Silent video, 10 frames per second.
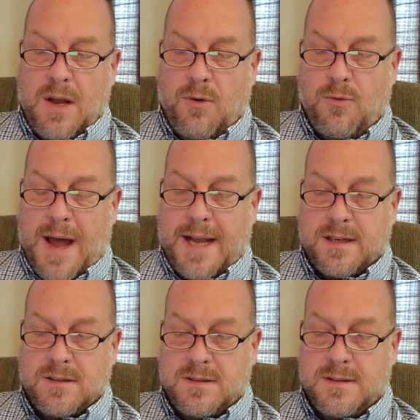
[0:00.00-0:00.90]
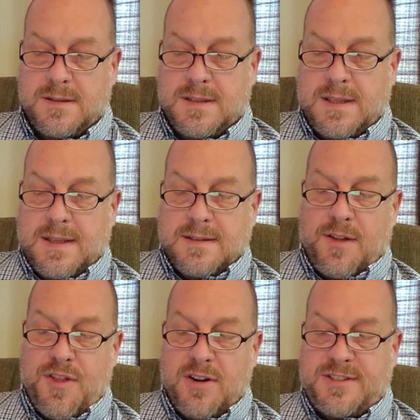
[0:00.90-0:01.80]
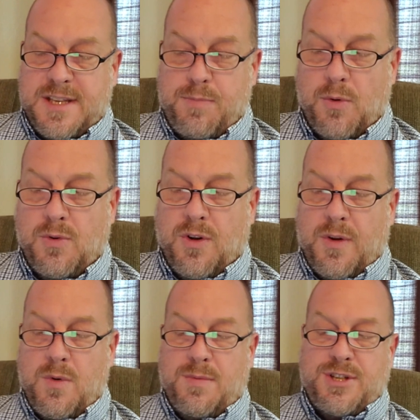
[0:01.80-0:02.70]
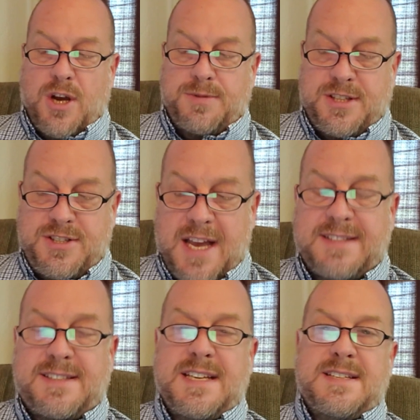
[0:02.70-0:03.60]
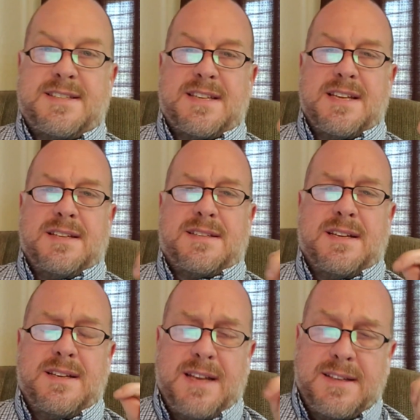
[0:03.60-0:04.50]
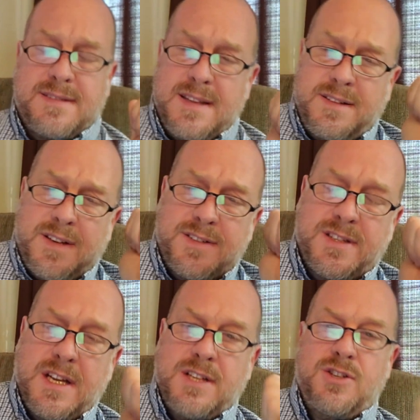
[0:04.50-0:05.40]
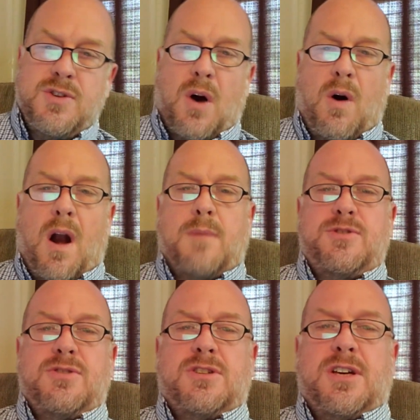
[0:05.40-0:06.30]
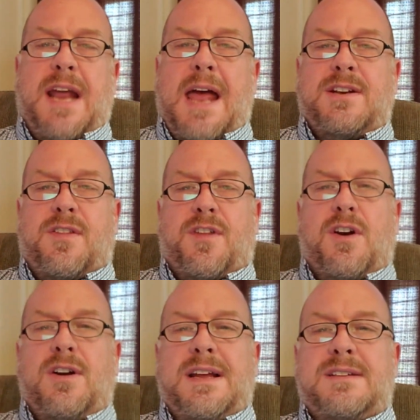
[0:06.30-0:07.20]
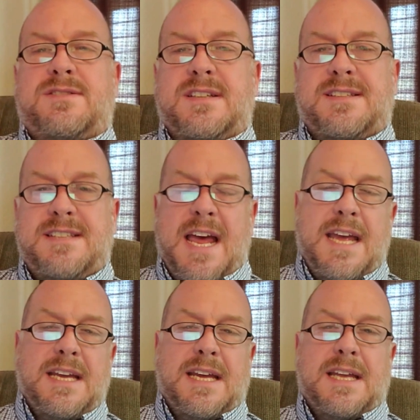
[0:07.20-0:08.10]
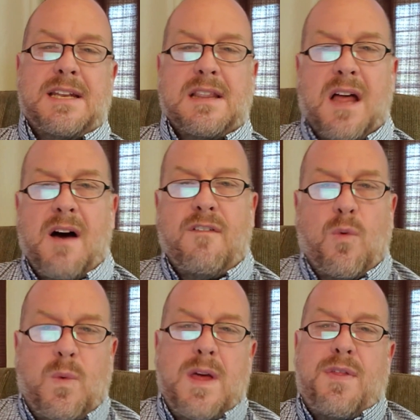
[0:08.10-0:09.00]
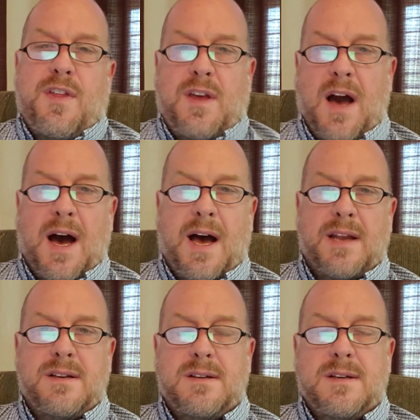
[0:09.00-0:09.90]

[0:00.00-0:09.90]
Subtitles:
Radical. The third simple rule that Reuben Job suggests is that there's do no harm, do good, and the third is to stay in love with God.